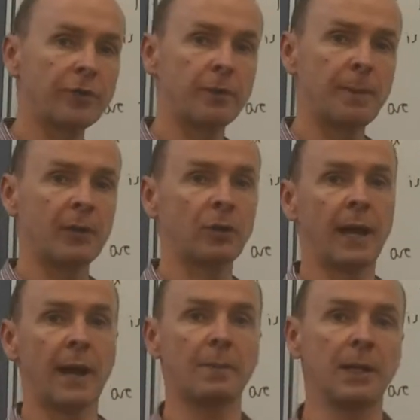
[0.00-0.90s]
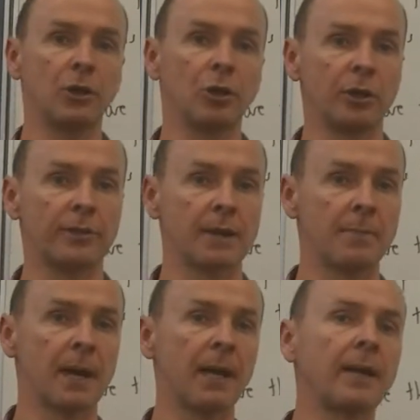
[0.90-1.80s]
that depend on how many units they
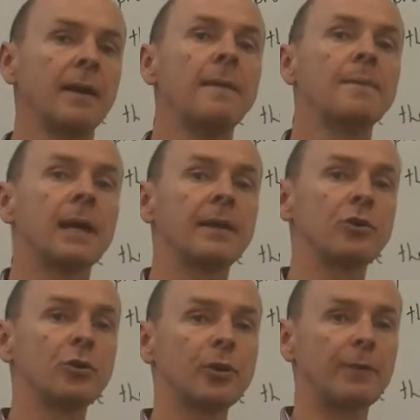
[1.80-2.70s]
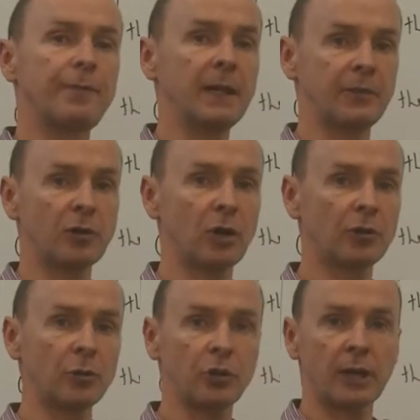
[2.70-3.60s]
make, and there's also fixed
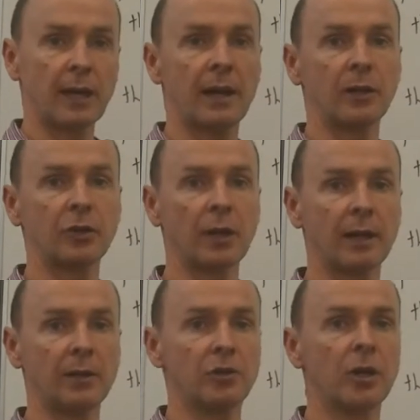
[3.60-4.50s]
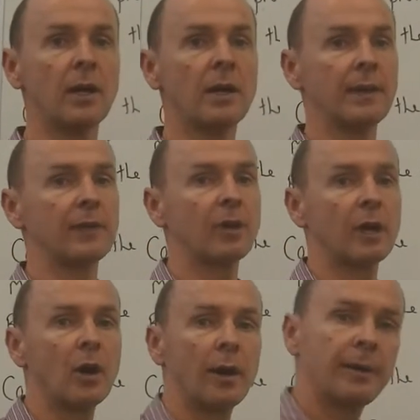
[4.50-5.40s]
costs which they can't change, things like hiring a